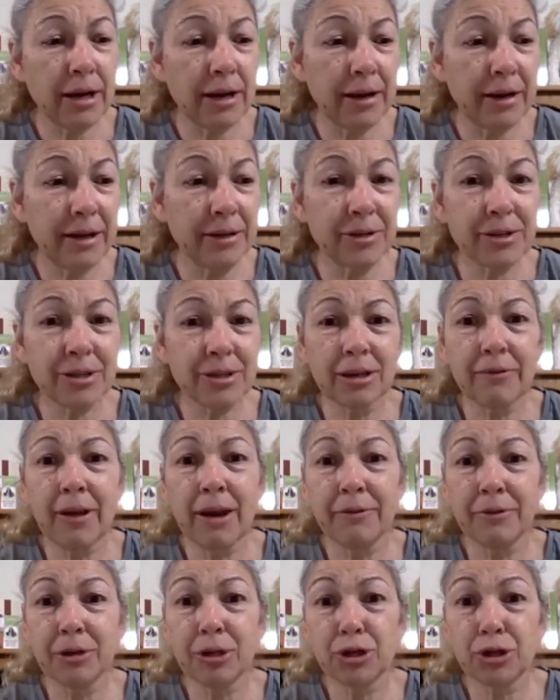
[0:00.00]
instead of
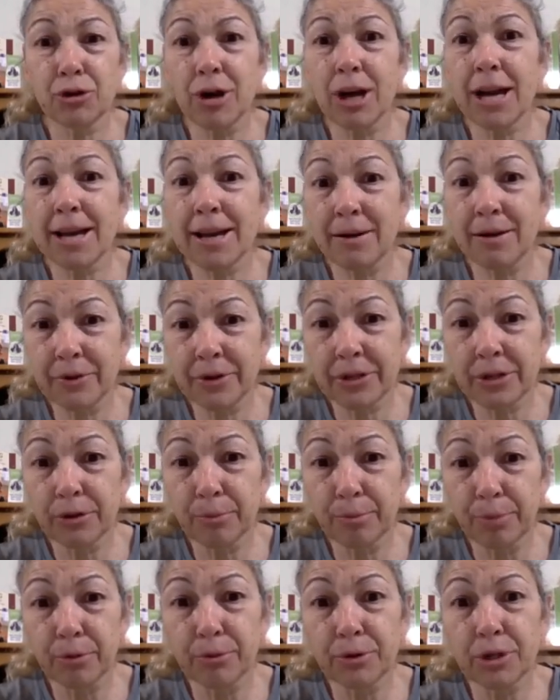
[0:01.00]
having to try every single
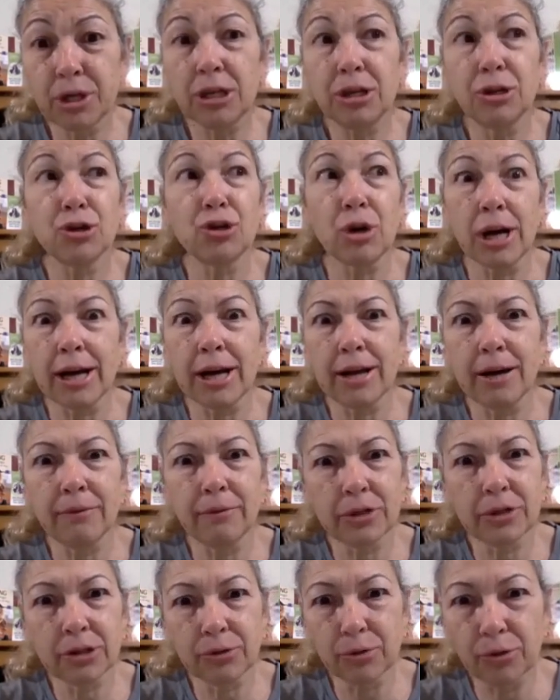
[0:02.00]
protein, try every
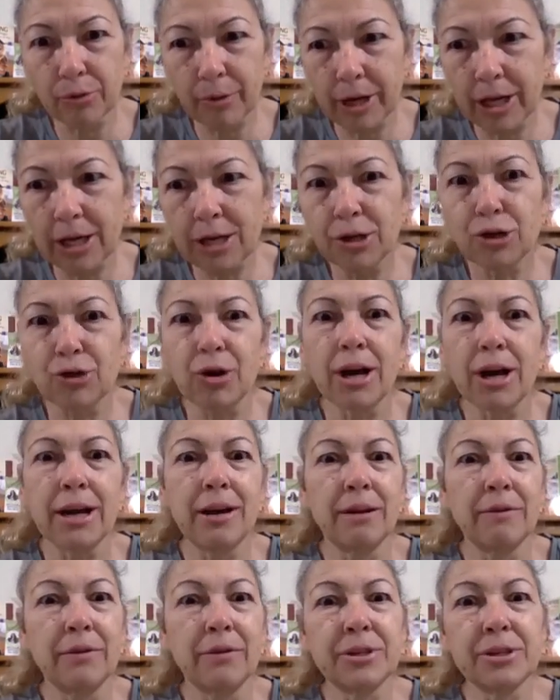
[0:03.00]
single grain, try
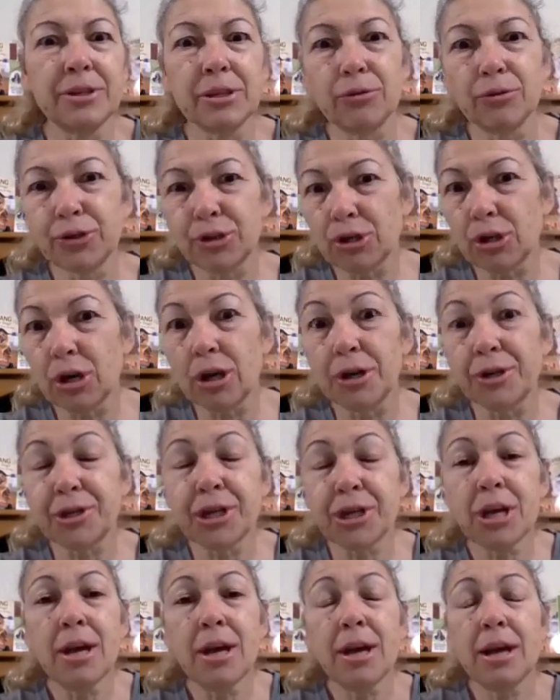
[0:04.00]
every single
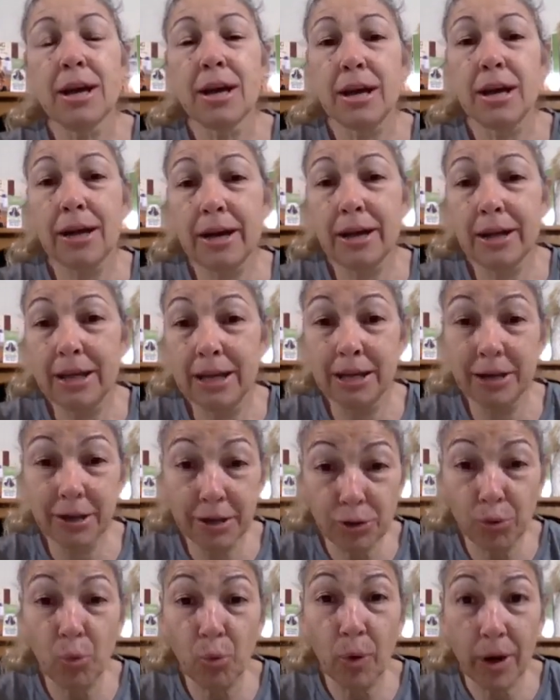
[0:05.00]
starch, it
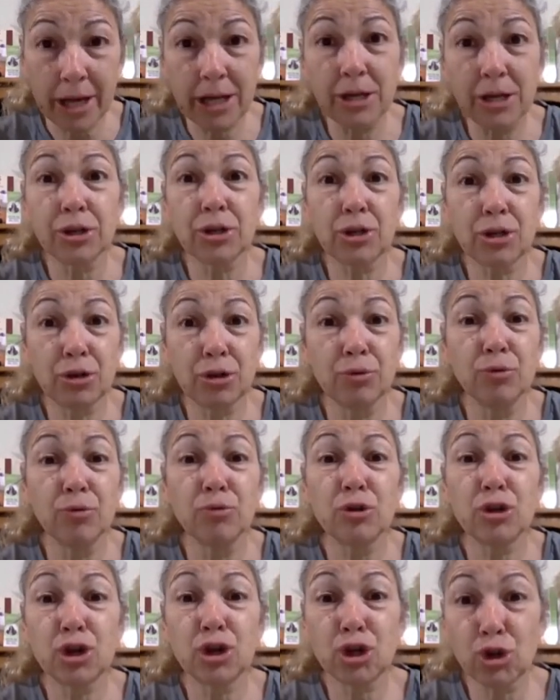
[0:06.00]
is a way to
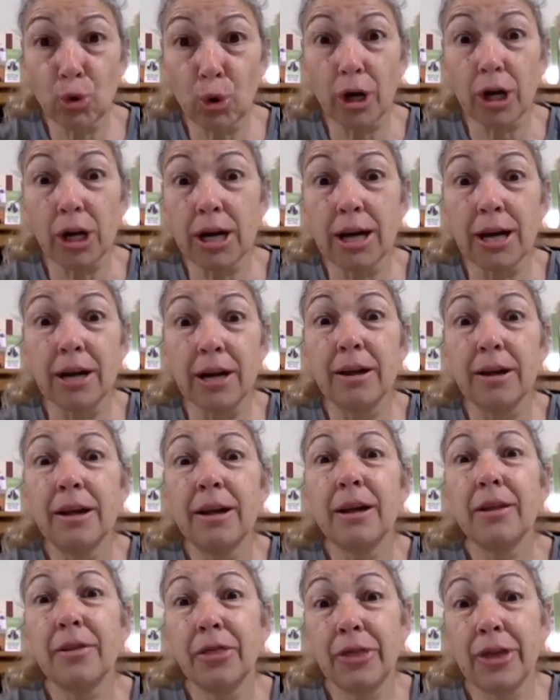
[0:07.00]
shortcut
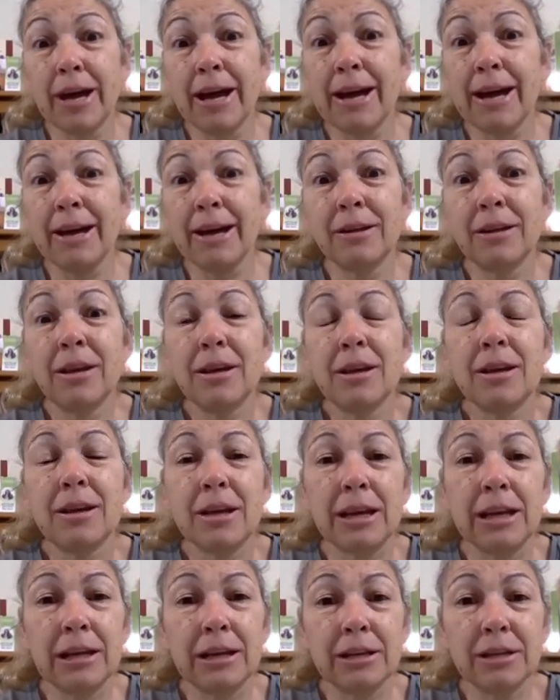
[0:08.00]
that.
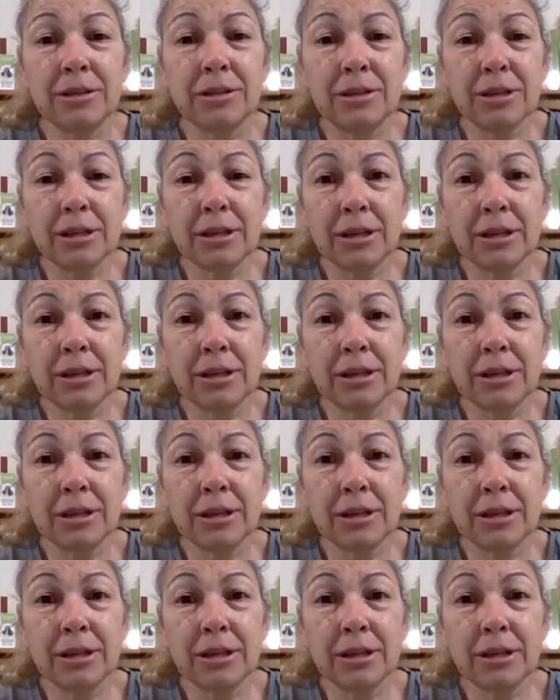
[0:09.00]
And